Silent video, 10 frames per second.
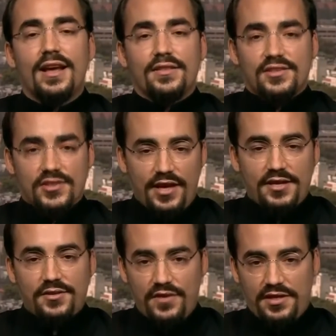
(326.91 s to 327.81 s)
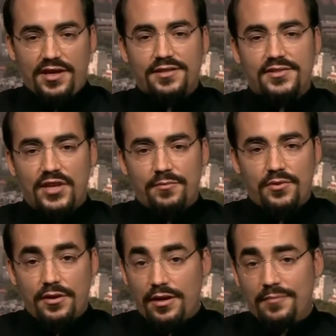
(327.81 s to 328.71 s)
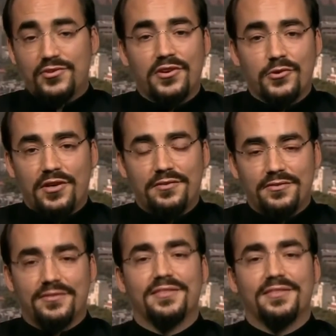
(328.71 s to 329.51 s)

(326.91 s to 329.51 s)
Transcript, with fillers: Right. The scientific concept, I'm sorry, go on.